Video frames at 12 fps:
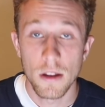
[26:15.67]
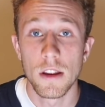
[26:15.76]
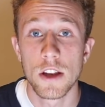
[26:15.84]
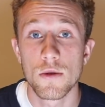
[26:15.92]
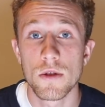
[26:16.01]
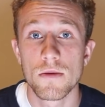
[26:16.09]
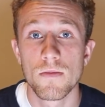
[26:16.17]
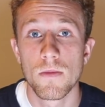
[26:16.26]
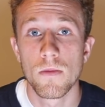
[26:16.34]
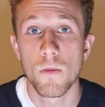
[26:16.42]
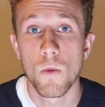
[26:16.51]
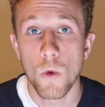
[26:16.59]
this was
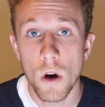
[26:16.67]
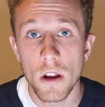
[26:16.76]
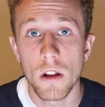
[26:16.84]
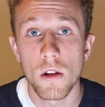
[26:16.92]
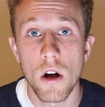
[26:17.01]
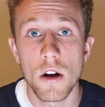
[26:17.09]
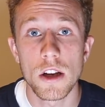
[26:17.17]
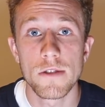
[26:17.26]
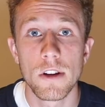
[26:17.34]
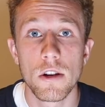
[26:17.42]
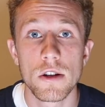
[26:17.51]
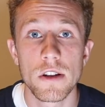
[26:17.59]
one of the longest
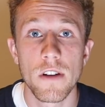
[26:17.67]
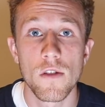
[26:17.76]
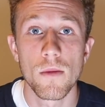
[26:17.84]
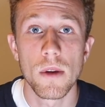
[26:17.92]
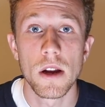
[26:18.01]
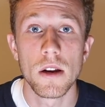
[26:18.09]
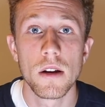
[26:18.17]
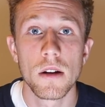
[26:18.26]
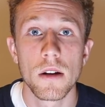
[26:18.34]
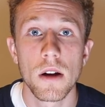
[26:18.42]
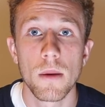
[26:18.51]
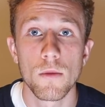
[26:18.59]
videos I've ever made.
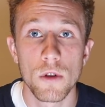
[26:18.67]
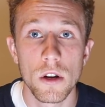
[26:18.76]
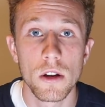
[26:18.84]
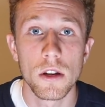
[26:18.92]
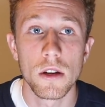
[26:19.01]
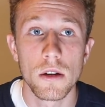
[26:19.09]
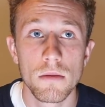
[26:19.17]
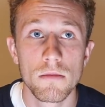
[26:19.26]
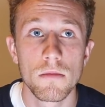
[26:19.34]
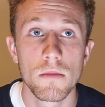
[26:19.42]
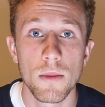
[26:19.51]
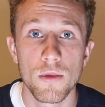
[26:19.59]
I'm really
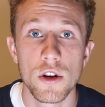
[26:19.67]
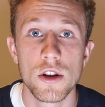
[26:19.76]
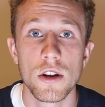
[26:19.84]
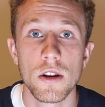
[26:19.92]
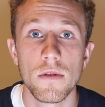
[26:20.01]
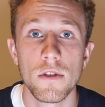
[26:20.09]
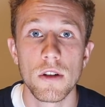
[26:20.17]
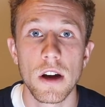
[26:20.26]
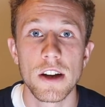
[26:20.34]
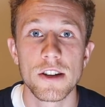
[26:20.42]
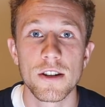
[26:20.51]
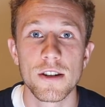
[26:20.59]
appreciative that you
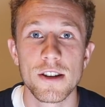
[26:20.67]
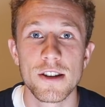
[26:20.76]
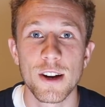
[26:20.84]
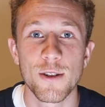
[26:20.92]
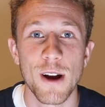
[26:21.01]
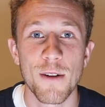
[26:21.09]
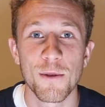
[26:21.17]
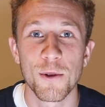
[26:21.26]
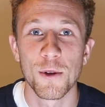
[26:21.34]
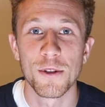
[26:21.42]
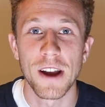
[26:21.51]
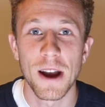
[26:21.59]
guys could stick around for the
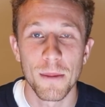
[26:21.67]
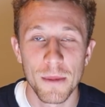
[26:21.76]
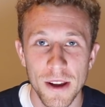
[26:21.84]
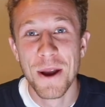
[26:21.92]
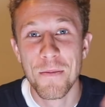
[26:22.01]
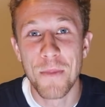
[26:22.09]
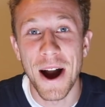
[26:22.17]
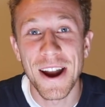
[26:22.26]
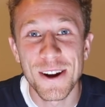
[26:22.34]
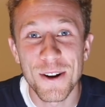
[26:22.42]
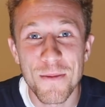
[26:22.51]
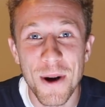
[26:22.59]
whole time. Buy
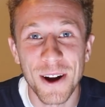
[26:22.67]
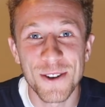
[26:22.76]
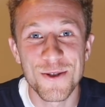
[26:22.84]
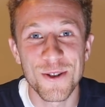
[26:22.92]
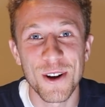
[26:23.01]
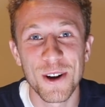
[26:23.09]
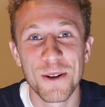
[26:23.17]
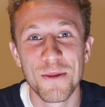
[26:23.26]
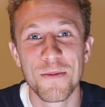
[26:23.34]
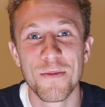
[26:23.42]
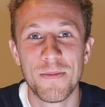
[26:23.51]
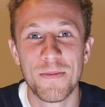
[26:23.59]
your mantra,
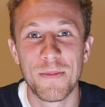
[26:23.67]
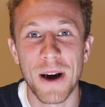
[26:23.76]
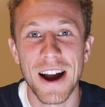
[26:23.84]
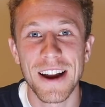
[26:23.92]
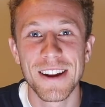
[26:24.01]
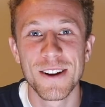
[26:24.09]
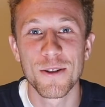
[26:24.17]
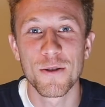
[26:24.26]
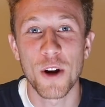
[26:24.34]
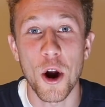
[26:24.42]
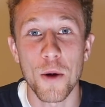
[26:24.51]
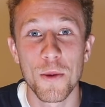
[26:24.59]
buy your
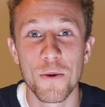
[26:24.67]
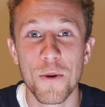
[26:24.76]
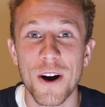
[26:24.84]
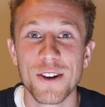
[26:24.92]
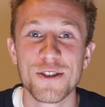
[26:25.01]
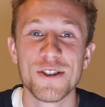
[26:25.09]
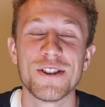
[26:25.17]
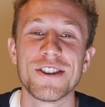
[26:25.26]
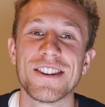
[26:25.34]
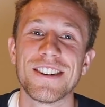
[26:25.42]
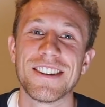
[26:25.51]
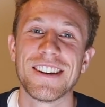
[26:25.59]
Garmin
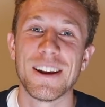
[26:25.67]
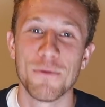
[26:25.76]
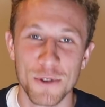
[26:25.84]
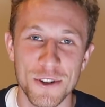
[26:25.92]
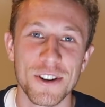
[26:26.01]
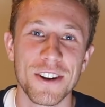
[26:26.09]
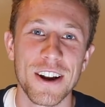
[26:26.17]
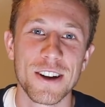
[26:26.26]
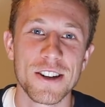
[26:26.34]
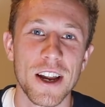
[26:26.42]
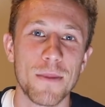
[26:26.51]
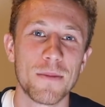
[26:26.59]
watches, and we'll see you next
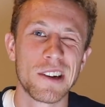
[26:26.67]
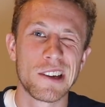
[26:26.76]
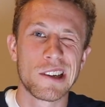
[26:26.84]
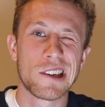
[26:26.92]
time.